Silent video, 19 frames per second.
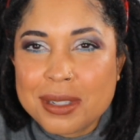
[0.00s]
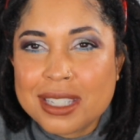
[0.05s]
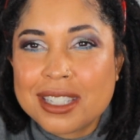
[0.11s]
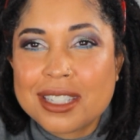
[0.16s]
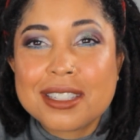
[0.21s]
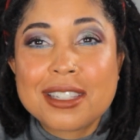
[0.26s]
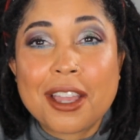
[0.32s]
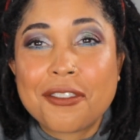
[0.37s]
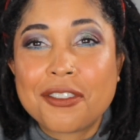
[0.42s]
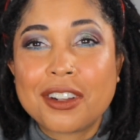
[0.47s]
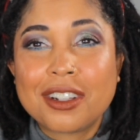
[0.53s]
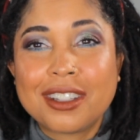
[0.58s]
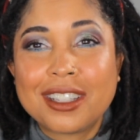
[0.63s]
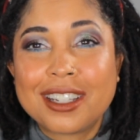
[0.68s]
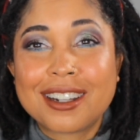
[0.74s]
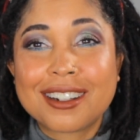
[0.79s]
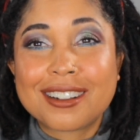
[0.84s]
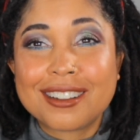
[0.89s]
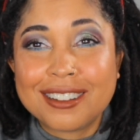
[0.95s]
This is
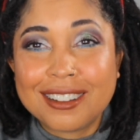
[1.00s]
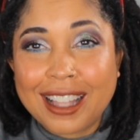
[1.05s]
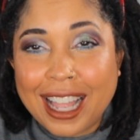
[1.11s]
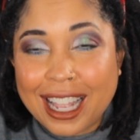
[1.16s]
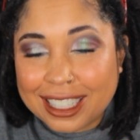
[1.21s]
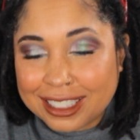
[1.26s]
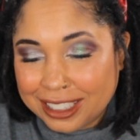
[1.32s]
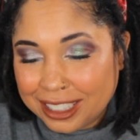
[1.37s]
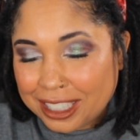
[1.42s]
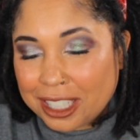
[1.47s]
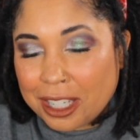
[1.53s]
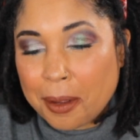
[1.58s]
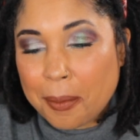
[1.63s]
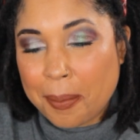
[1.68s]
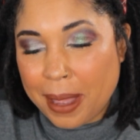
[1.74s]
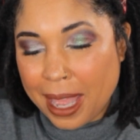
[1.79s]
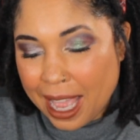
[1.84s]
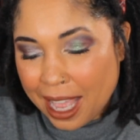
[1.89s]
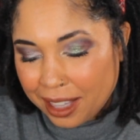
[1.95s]
definitely a galactic
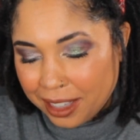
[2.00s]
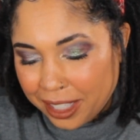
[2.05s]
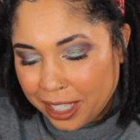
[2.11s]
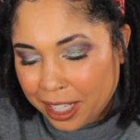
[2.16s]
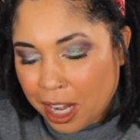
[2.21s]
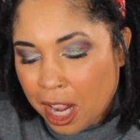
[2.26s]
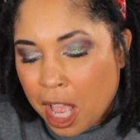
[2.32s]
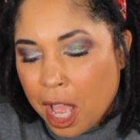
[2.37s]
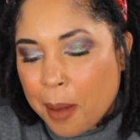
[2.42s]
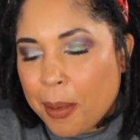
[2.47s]
palette,